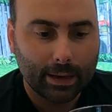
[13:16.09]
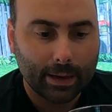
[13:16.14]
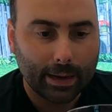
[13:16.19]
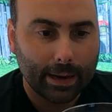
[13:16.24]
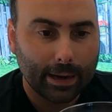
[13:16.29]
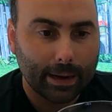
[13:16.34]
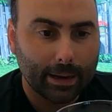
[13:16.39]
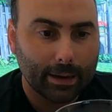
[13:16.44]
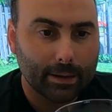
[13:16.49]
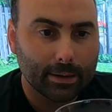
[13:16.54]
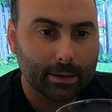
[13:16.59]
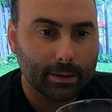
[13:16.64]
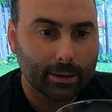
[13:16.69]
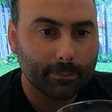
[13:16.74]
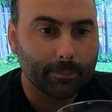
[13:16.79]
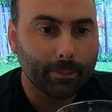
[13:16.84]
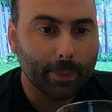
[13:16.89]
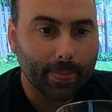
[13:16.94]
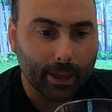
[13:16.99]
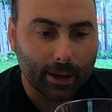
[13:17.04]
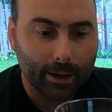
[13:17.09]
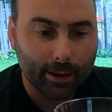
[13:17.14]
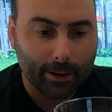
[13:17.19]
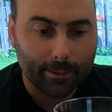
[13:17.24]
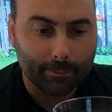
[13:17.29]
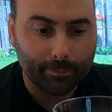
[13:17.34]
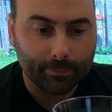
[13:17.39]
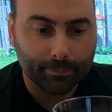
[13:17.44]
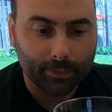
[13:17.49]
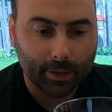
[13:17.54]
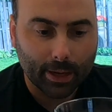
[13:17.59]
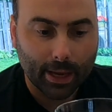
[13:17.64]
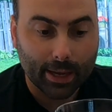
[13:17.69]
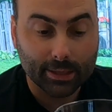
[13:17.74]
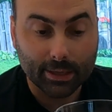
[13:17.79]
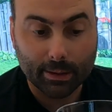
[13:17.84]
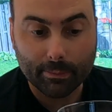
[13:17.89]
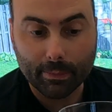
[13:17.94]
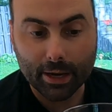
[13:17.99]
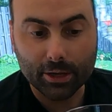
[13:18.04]
And
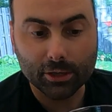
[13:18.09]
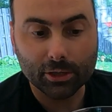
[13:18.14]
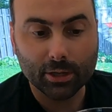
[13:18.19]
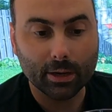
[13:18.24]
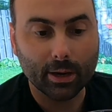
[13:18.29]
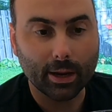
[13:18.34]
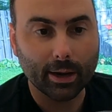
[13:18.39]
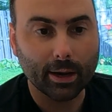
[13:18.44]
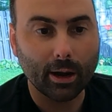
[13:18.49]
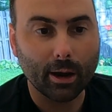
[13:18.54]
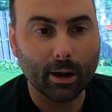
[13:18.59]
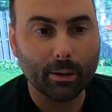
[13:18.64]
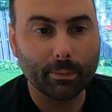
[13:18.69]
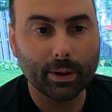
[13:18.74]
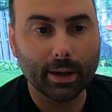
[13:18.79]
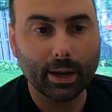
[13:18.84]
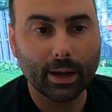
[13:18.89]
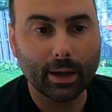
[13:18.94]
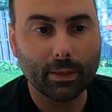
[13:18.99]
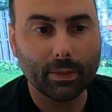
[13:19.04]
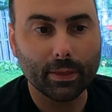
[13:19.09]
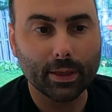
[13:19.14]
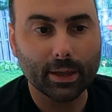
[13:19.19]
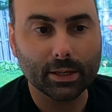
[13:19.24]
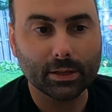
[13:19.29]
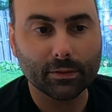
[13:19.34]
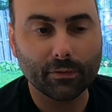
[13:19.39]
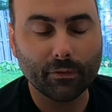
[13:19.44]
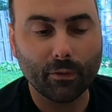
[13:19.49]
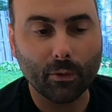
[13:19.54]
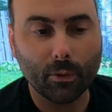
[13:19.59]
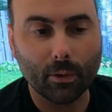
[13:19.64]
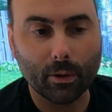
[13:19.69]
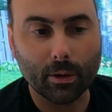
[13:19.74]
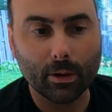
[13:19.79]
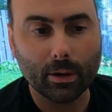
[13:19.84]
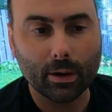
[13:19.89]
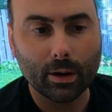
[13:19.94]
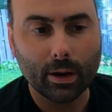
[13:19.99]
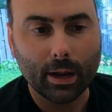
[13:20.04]
as I mentioned, I carbonated this
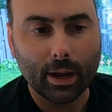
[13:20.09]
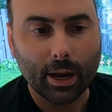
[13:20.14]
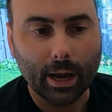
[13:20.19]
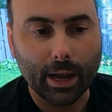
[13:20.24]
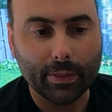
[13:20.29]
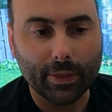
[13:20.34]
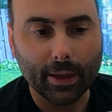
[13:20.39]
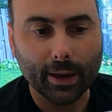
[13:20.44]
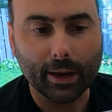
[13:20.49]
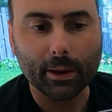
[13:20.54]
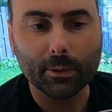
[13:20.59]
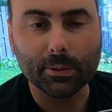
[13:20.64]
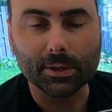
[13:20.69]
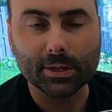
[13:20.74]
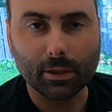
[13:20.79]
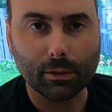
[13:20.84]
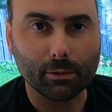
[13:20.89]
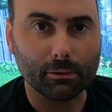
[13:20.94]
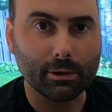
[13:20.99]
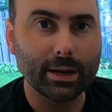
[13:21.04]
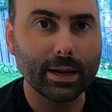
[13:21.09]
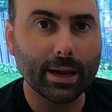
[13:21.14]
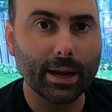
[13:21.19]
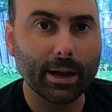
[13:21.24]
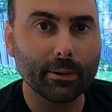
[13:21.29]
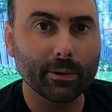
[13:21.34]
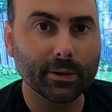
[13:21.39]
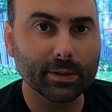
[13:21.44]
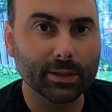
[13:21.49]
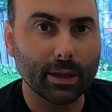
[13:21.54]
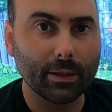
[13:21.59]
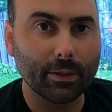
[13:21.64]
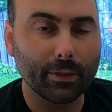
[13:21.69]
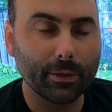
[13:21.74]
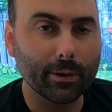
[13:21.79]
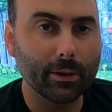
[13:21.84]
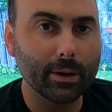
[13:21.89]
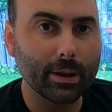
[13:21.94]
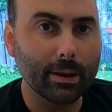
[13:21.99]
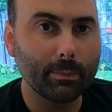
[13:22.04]
for, I think it was 3 hours at
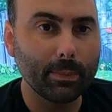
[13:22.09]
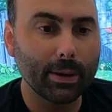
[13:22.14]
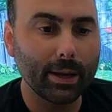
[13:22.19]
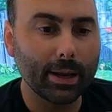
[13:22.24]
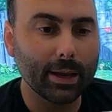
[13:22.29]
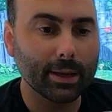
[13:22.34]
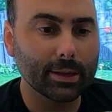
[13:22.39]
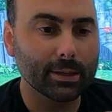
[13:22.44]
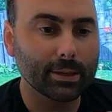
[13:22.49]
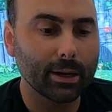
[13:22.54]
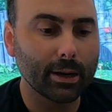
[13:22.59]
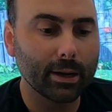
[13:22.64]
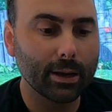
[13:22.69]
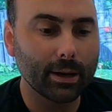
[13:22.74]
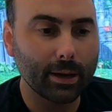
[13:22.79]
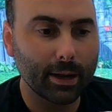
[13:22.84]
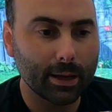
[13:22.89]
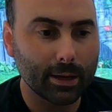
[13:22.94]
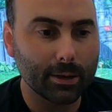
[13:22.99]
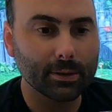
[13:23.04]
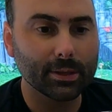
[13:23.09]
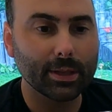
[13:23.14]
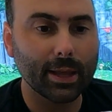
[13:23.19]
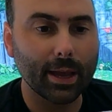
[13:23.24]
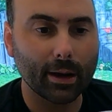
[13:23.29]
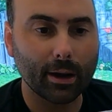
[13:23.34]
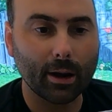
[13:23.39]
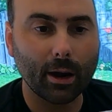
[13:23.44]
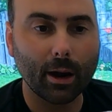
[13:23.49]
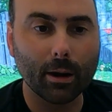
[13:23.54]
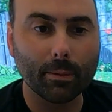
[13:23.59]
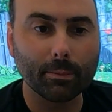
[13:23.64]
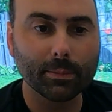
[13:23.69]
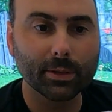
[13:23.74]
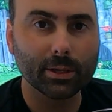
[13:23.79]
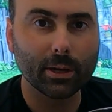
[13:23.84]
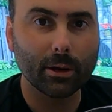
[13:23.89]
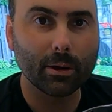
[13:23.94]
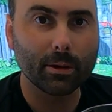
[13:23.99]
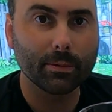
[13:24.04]
30 psi, and I used that carb
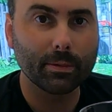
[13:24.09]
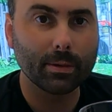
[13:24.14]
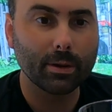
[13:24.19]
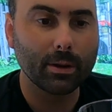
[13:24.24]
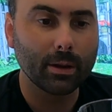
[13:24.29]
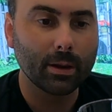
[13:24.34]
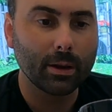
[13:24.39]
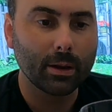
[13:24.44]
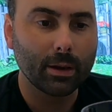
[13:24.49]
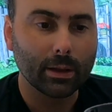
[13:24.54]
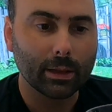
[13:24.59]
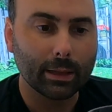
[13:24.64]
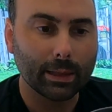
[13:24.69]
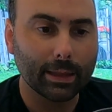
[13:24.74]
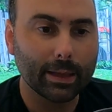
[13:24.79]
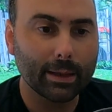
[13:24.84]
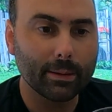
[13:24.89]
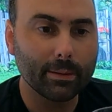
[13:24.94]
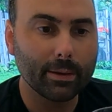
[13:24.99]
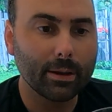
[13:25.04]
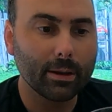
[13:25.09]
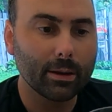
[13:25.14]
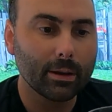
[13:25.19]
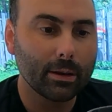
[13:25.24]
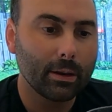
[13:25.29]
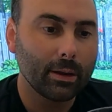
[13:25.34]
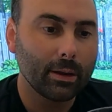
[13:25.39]
stone lid